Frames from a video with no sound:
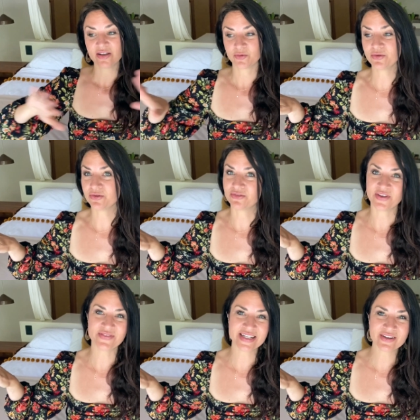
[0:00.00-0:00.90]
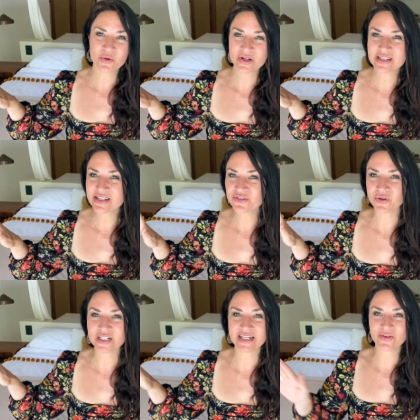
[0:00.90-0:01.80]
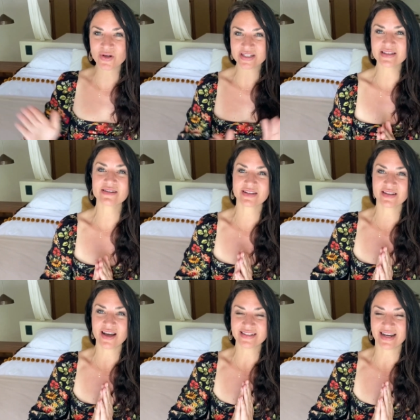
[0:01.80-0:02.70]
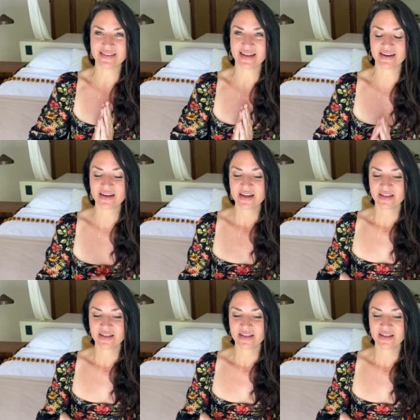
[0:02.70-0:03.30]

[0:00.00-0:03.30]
Ooh, 15 courses, 14 courses, there's a lot down there.